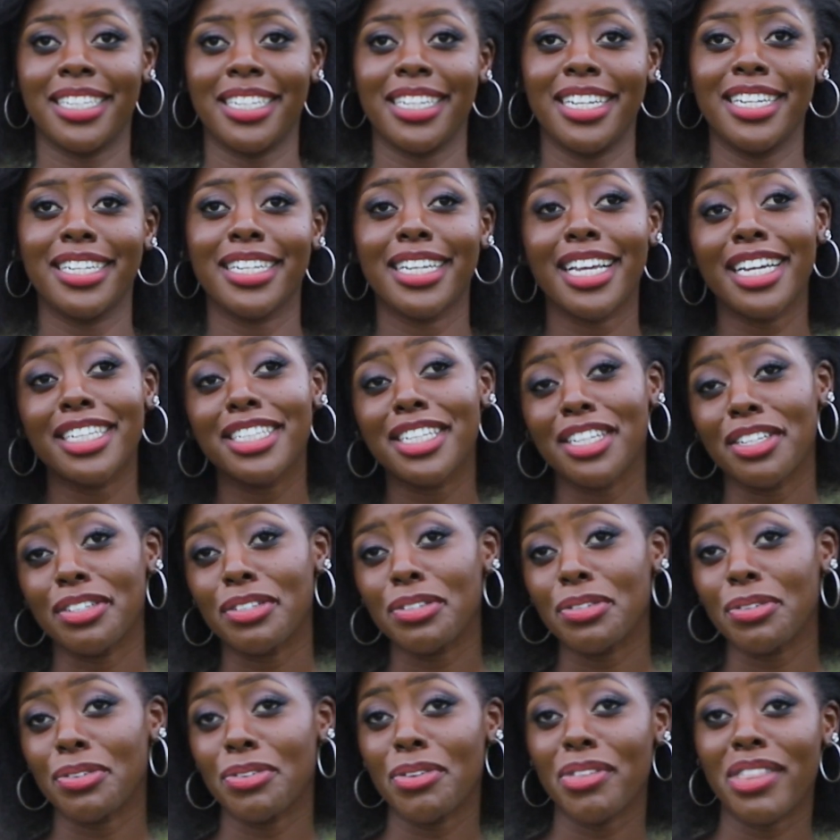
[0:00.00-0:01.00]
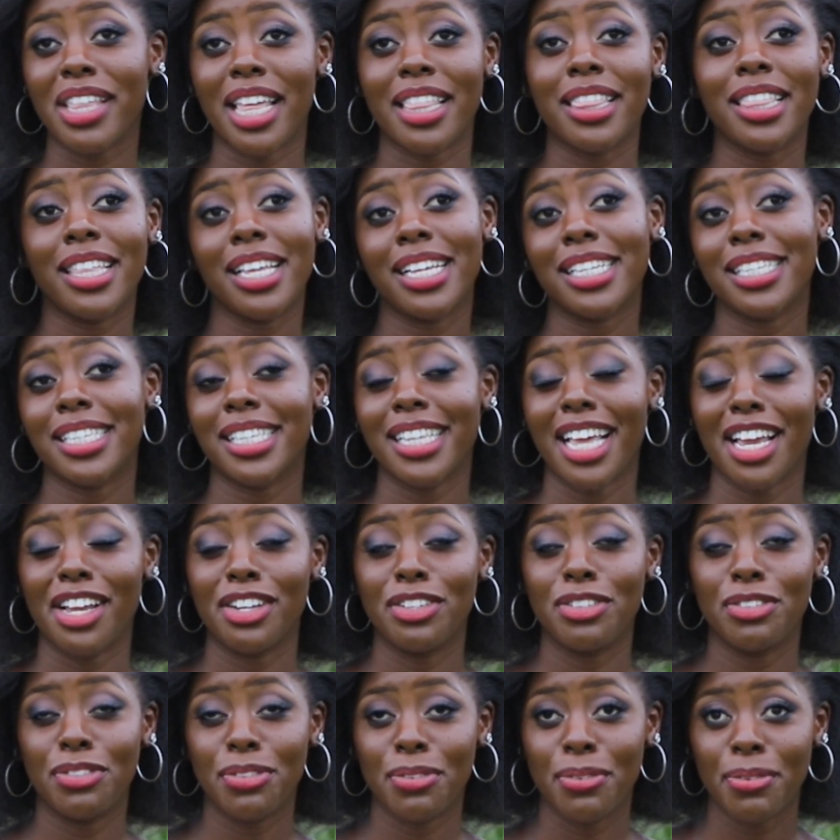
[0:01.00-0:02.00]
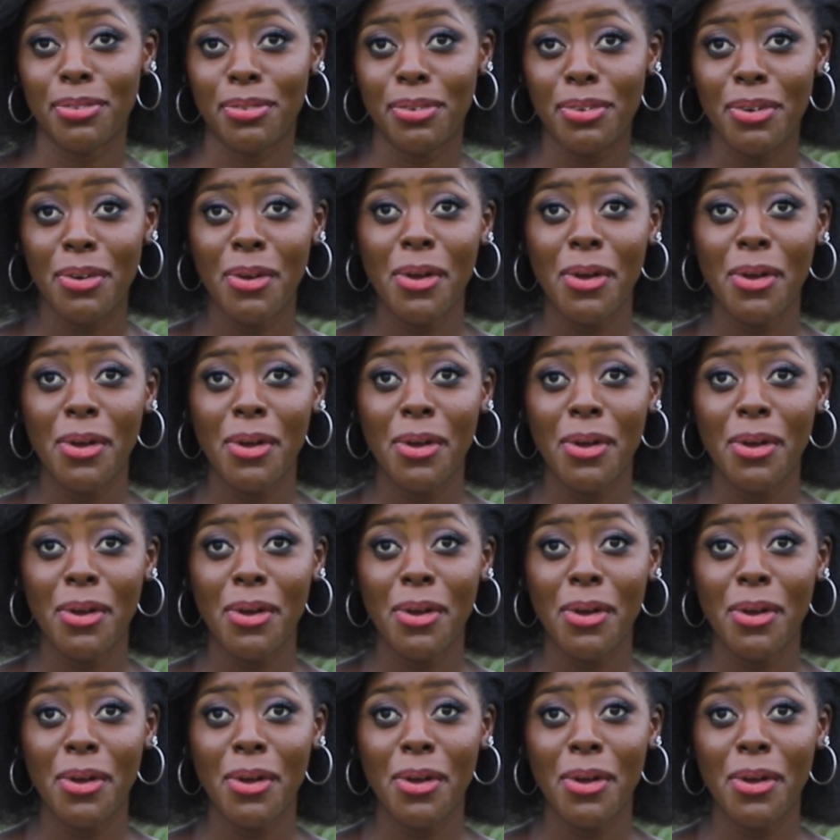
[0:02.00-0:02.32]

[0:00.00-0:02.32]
in getting to know the things I do,